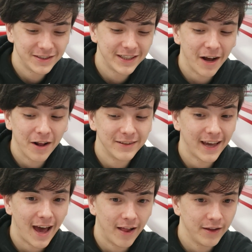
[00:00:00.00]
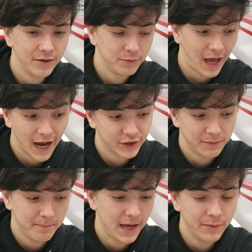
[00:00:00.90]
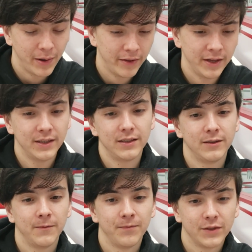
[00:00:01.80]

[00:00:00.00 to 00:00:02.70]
Shout out to Alan, actually made my list.